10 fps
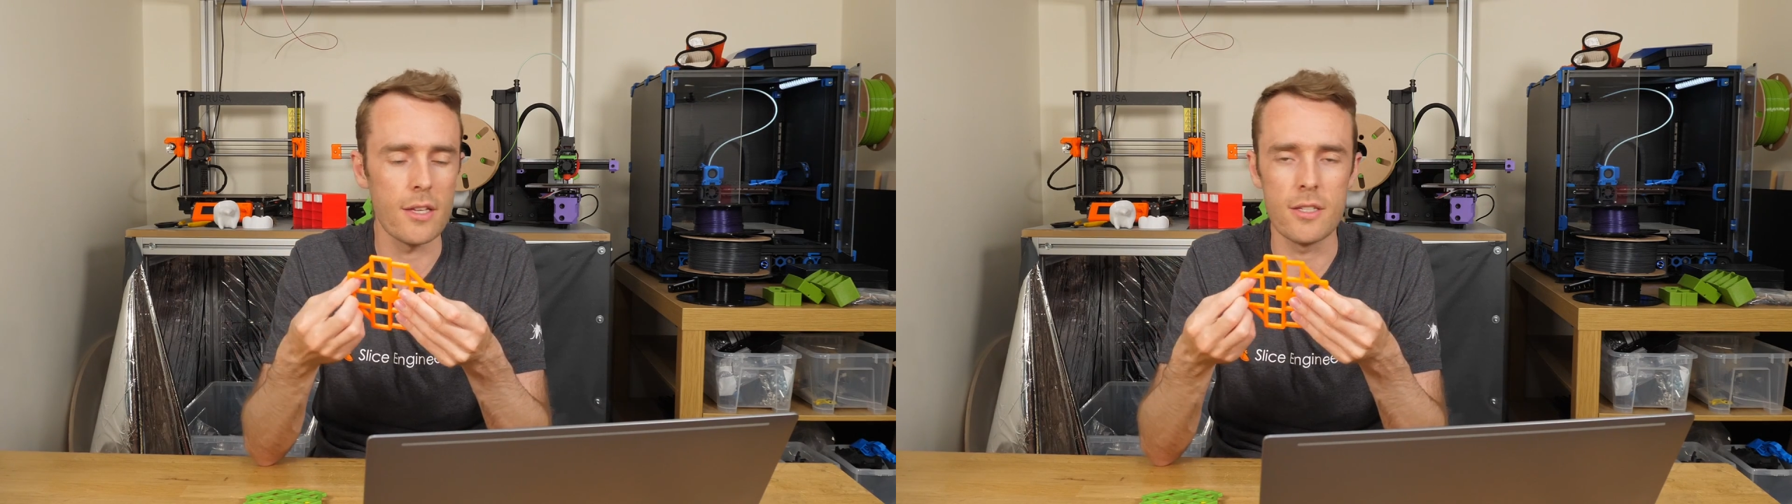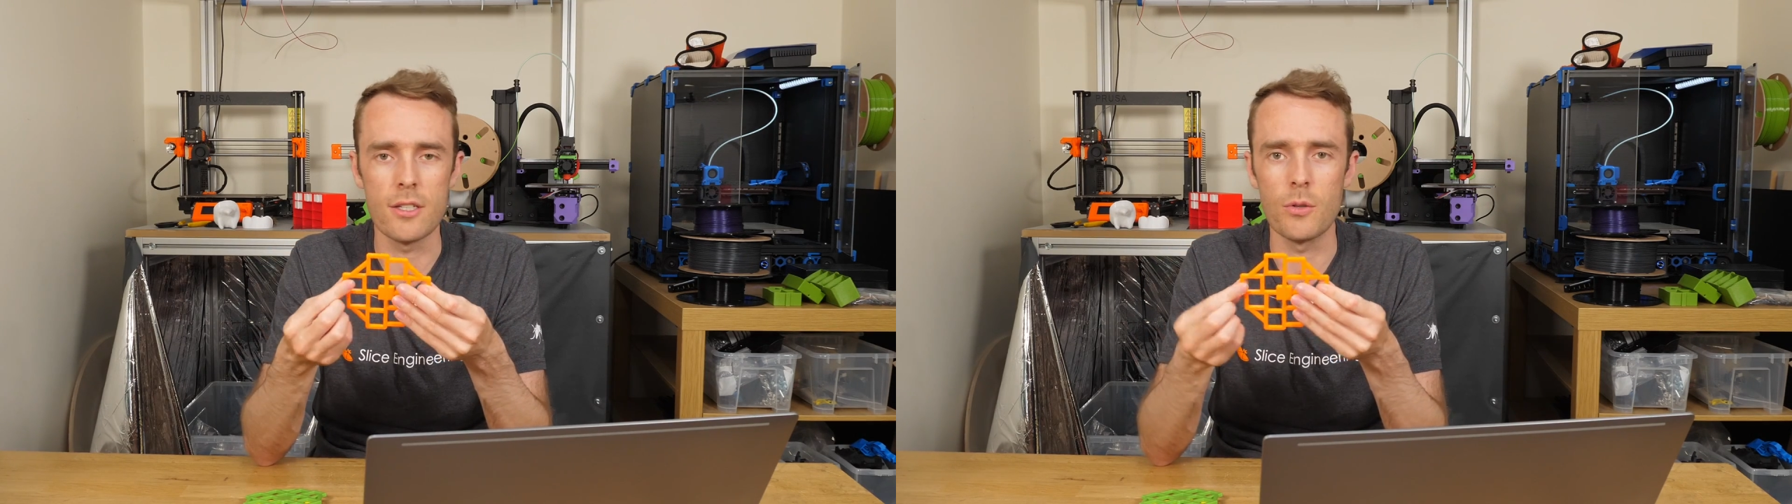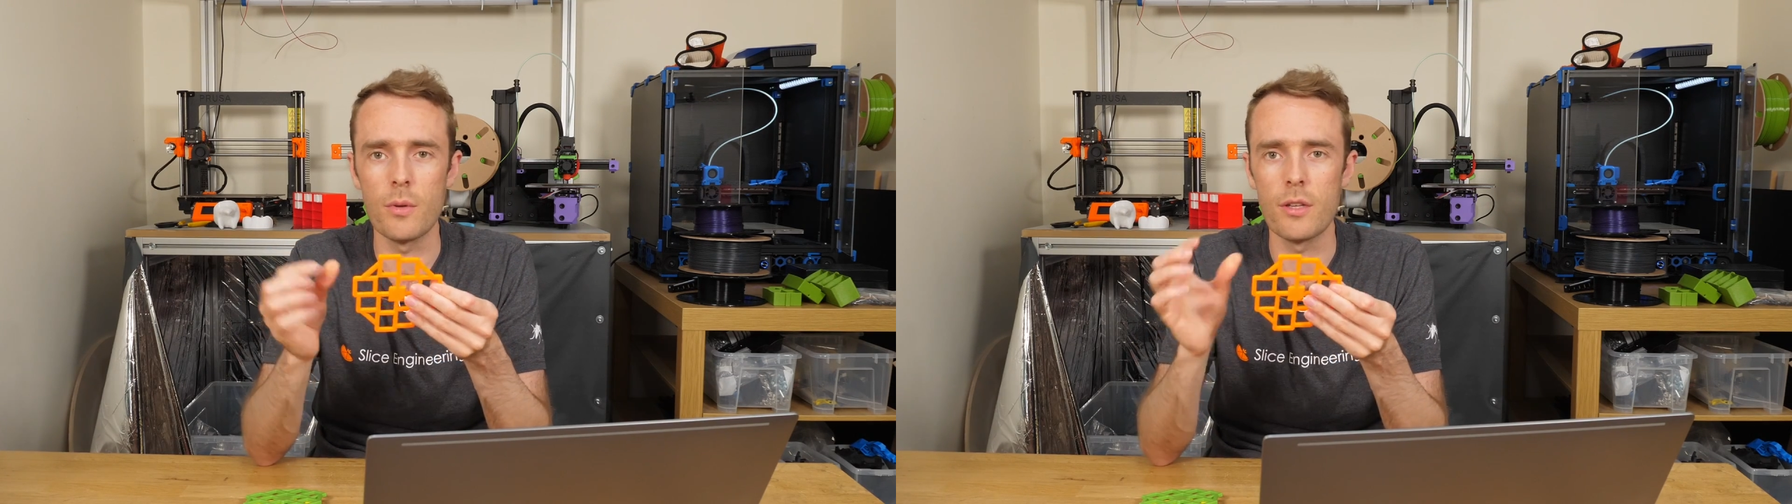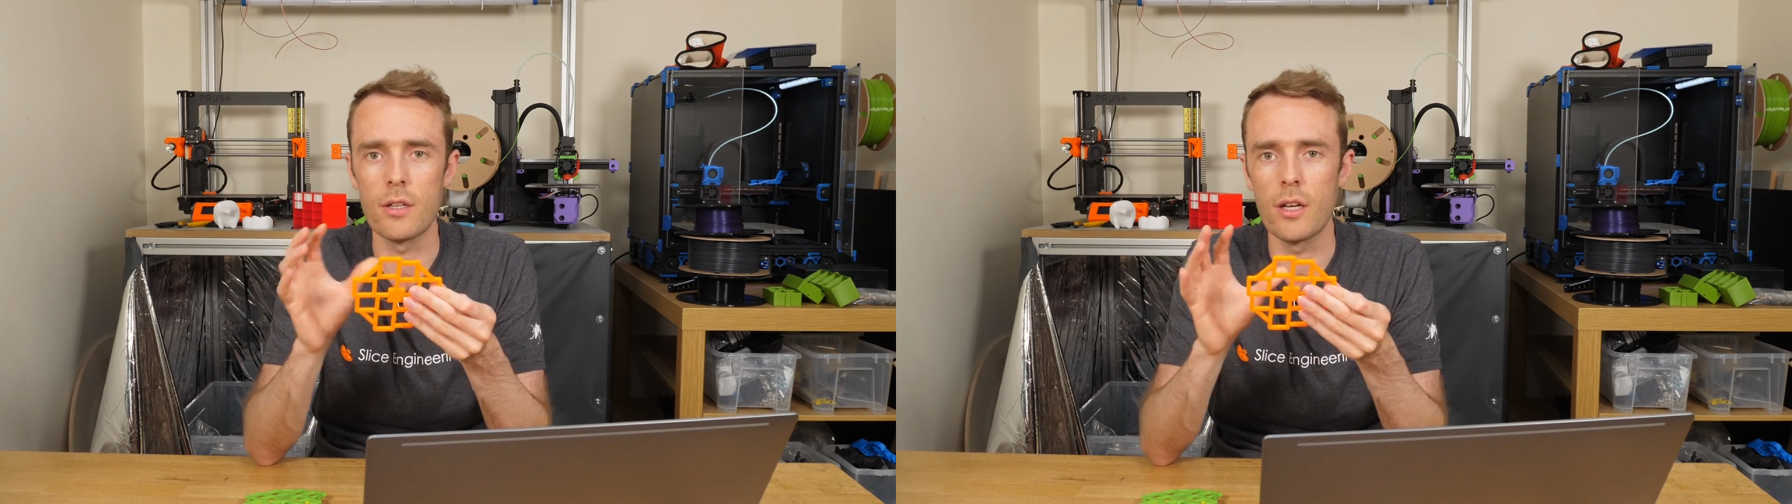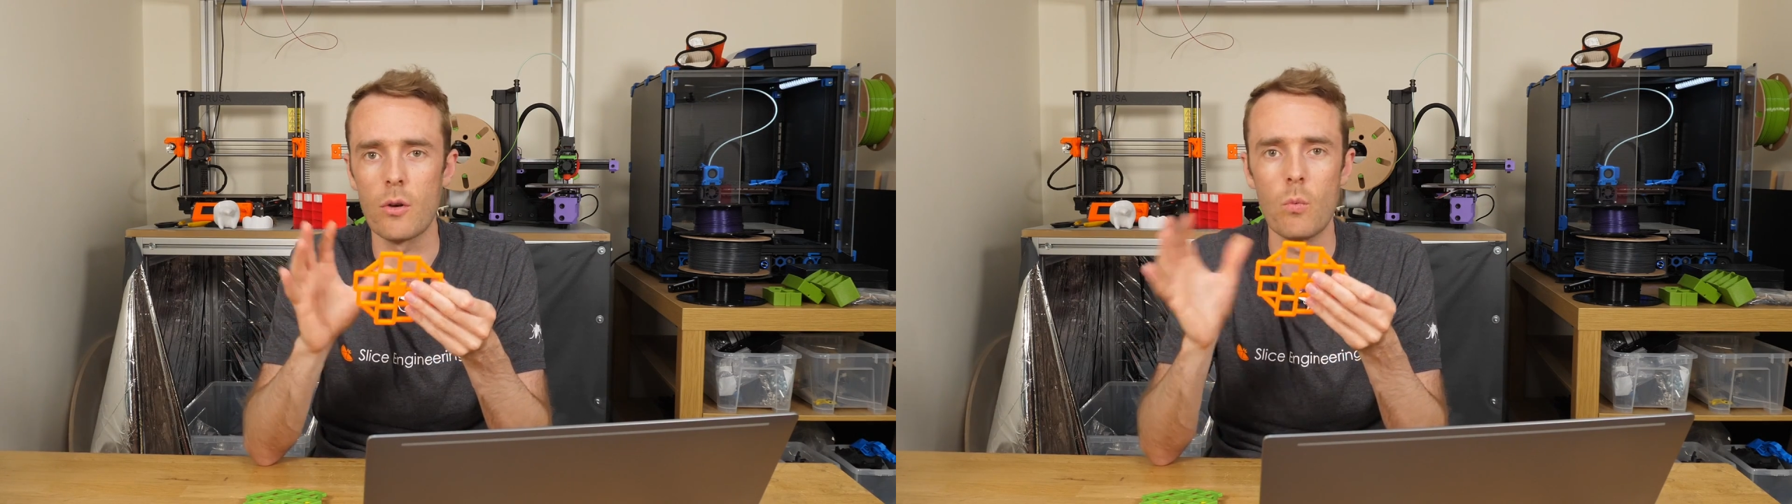is still
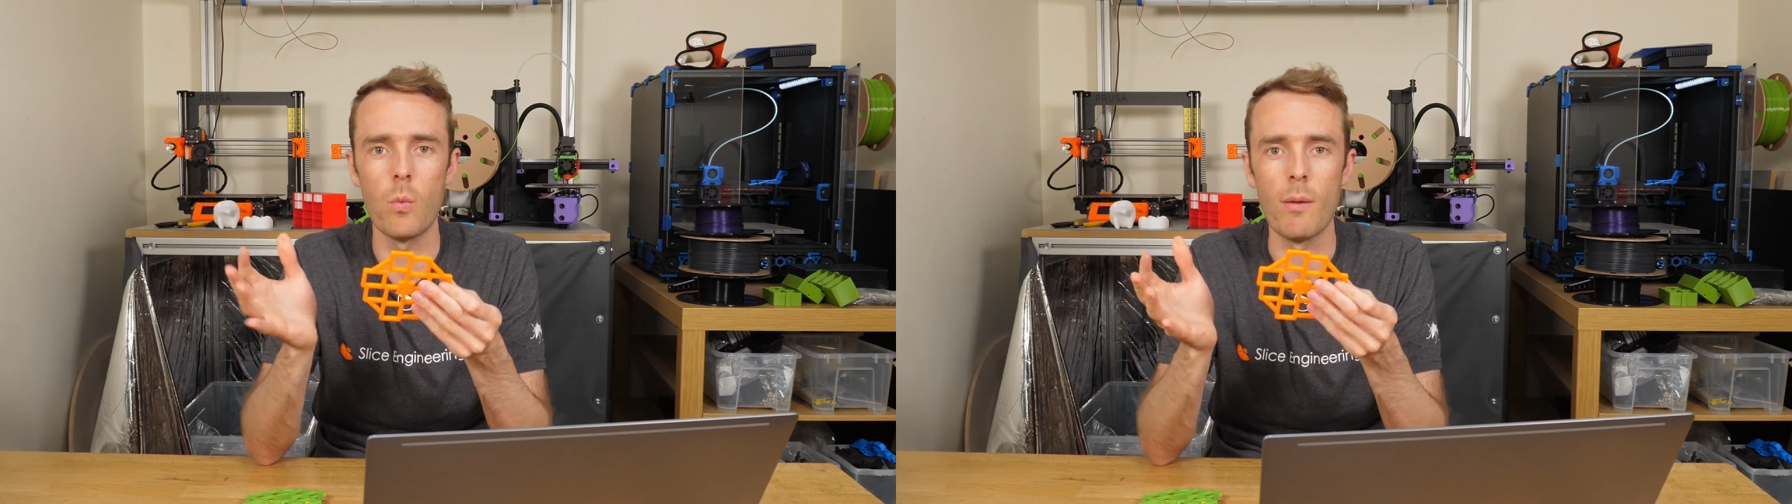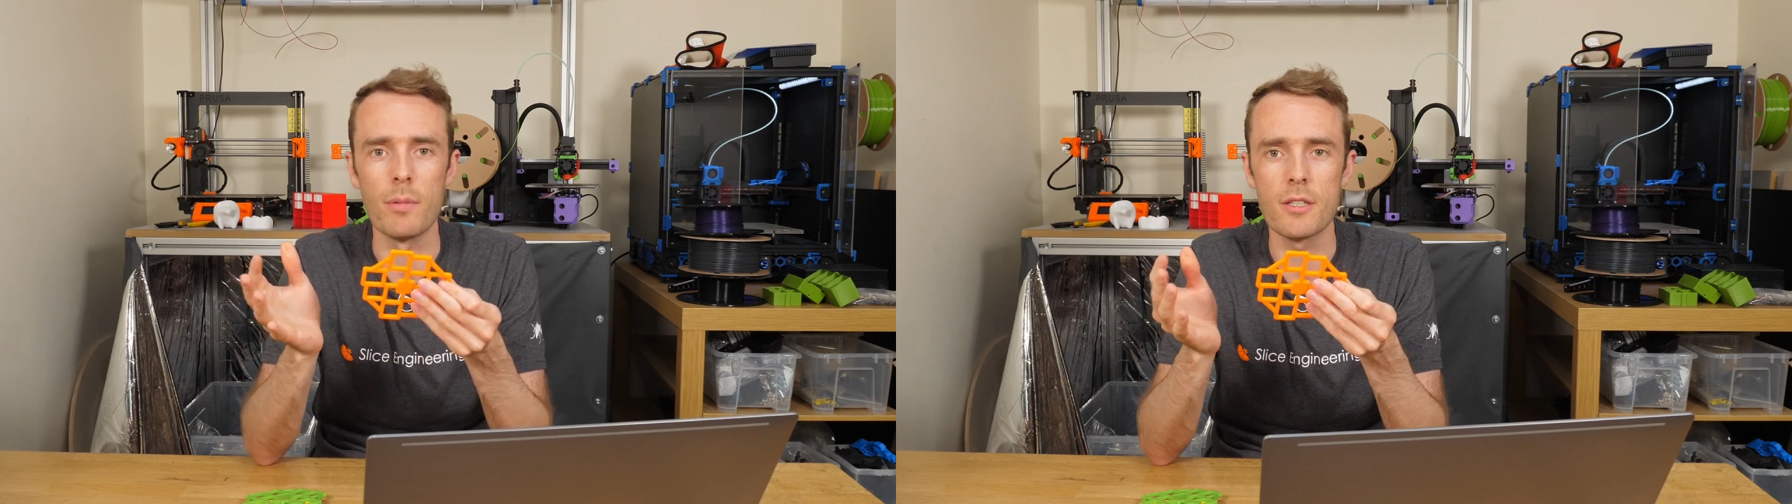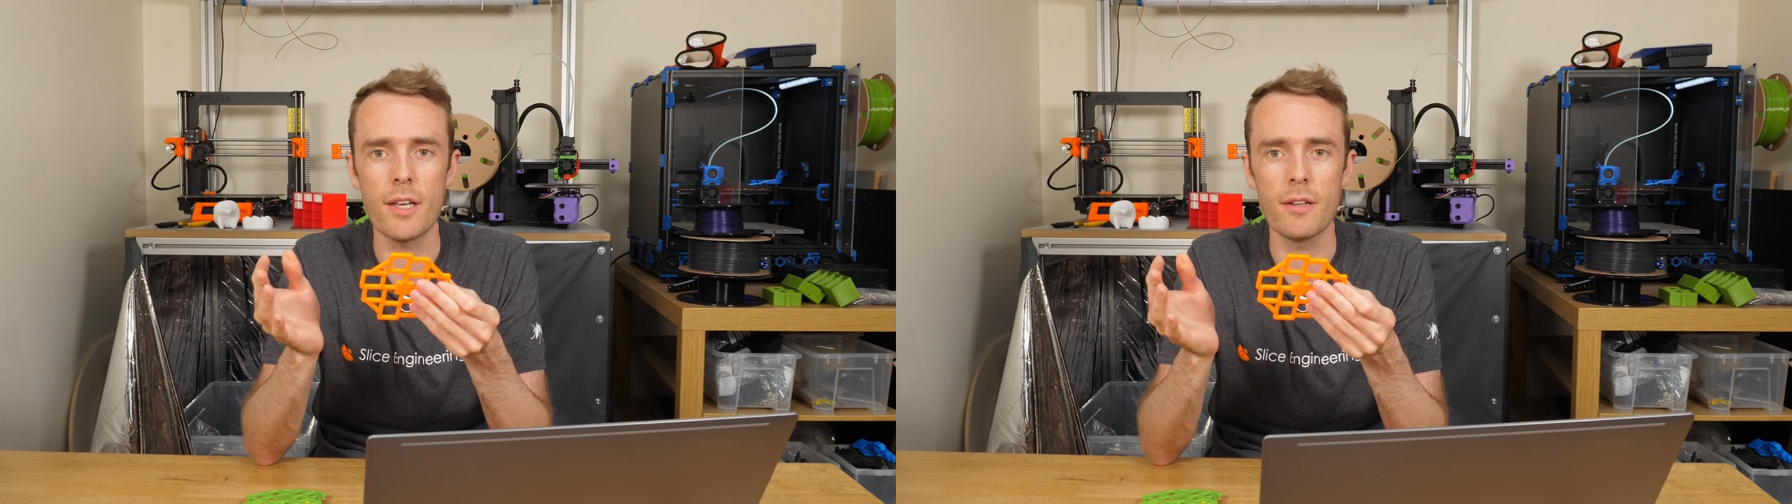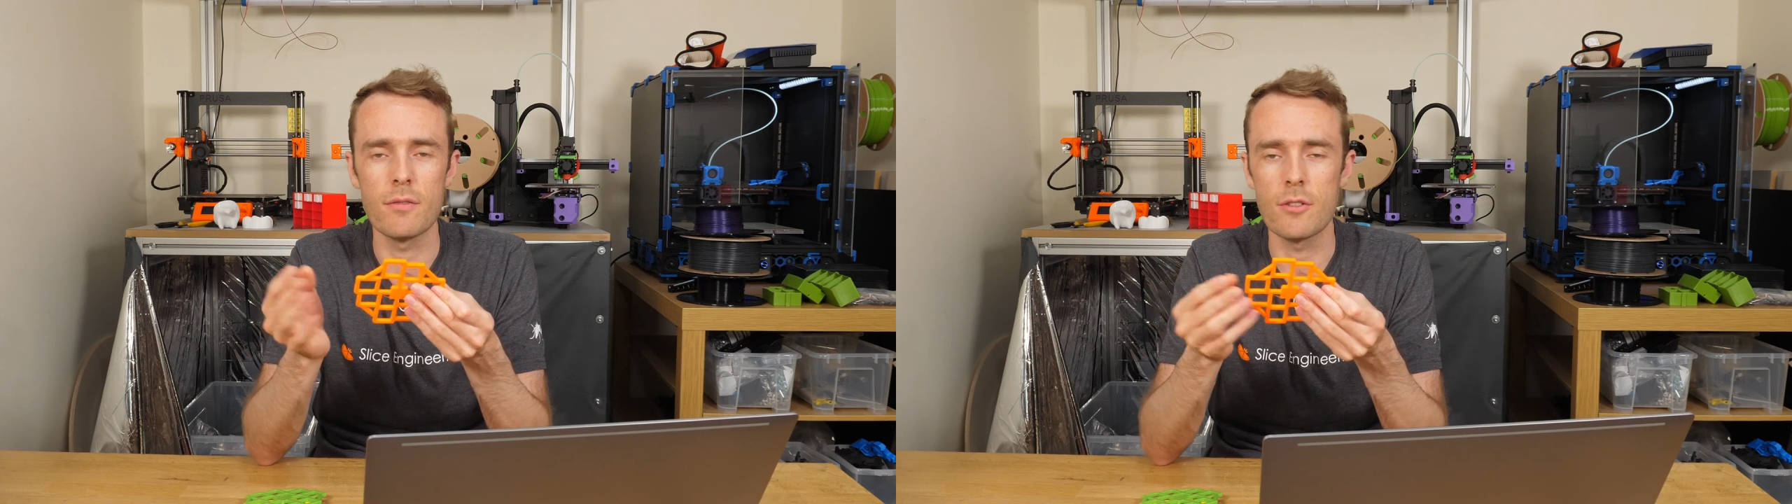within like one percent,